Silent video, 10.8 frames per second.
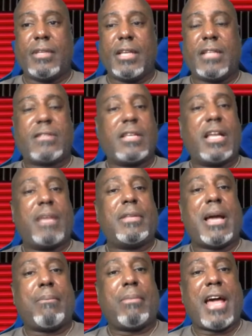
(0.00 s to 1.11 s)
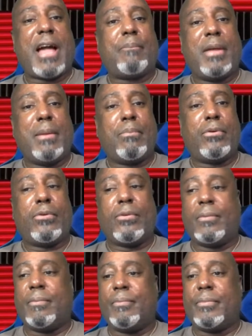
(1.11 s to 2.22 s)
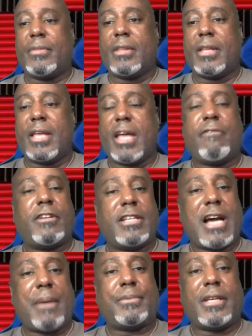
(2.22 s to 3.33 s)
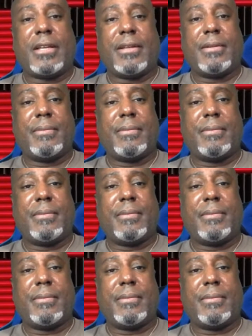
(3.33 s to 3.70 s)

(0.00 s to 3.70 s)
it seemed that black people have adopted